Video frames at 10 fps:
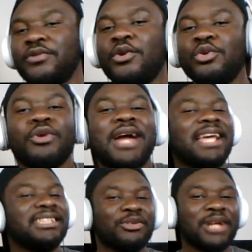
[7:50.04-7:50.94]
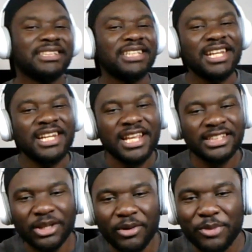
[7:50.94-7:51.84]
news for you. Guys, when I see the
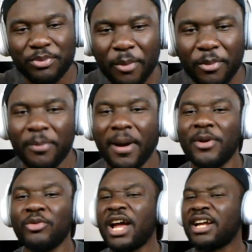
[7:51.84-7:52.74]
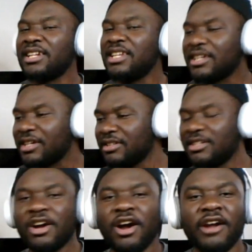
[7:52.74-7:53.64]
links the way they pop up, I bet when I click
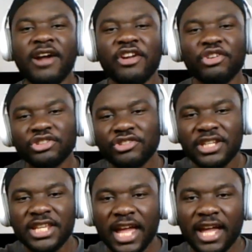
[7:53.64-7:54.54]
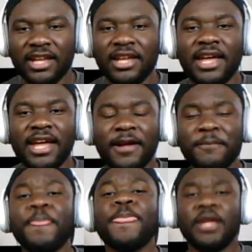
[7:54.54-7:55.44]
around your screen here.
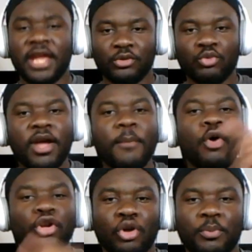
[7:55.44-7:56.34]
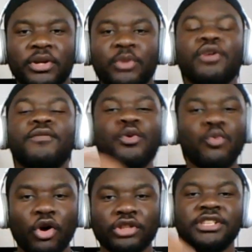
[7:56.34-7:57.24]
Yes, we'll get more top of the way if
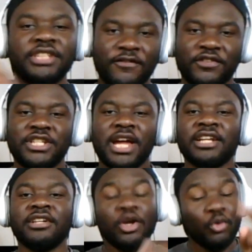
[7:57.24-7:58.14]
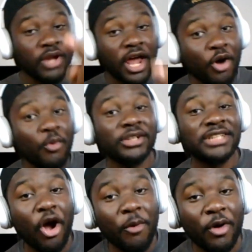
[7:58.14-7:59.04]
you watch stay for channel. When I don't
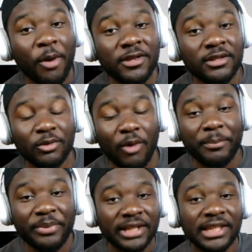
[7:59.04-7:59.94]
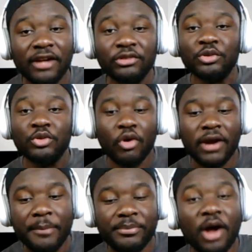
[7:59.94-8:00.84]
watch the upcoming breakdown to
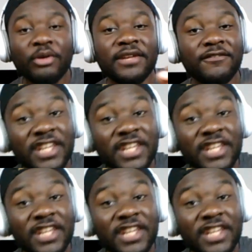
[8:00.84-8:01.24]
Nora Brown,